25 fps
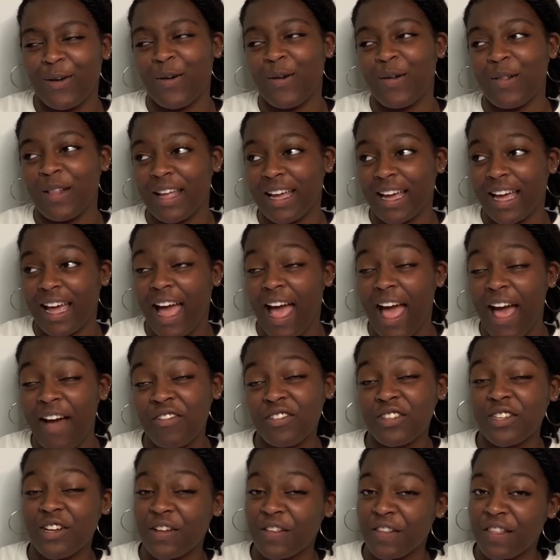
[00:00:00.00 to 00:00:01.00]
Like
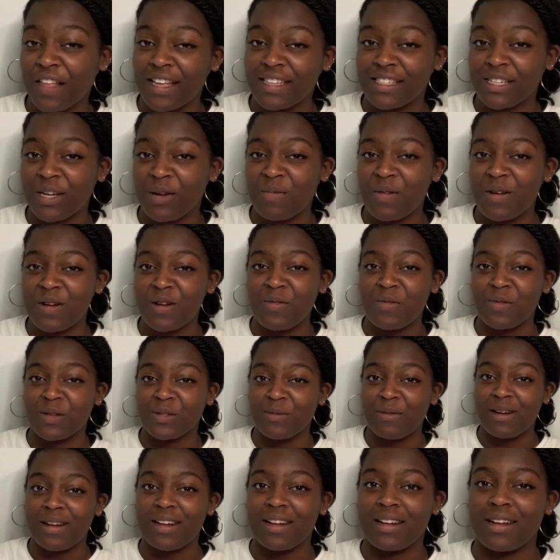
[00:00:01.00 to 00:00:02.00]
Avatar: The Last
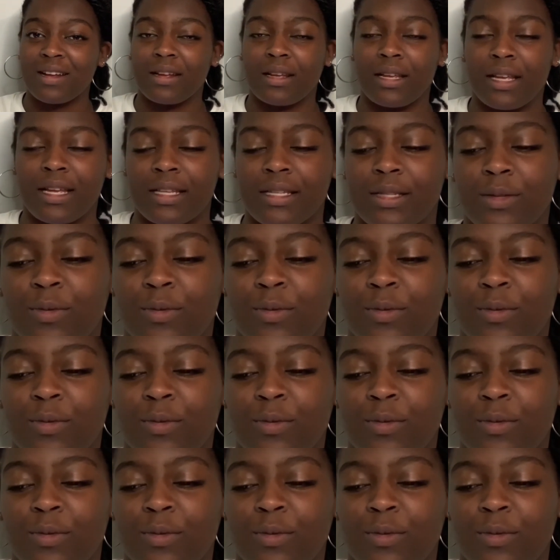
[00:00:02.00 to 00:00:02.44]
Airbender is